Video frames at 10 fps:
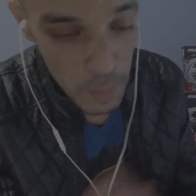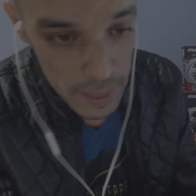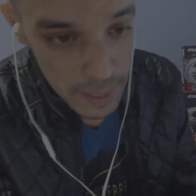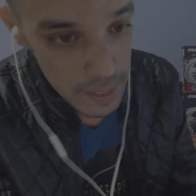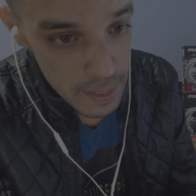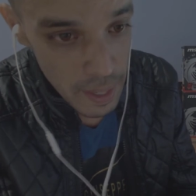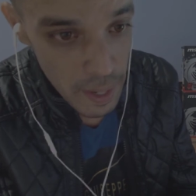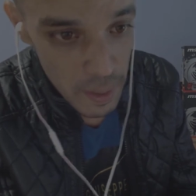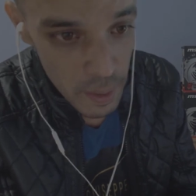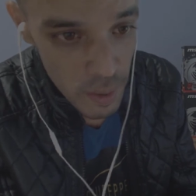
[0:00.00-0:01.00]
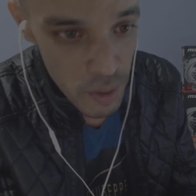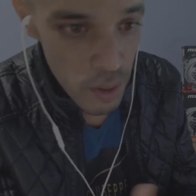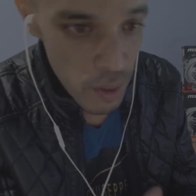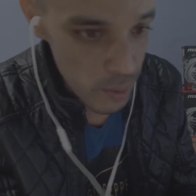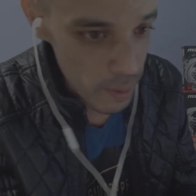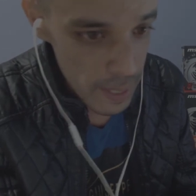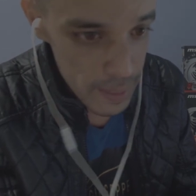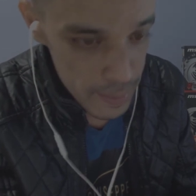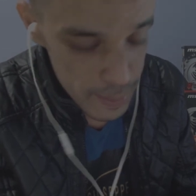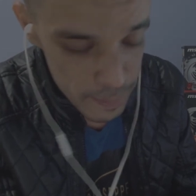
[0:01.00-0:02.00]
i want elisa or
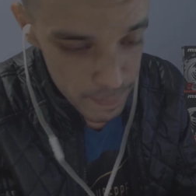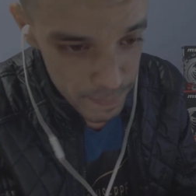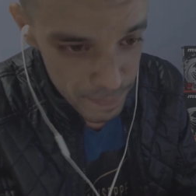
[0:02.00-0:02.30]
grass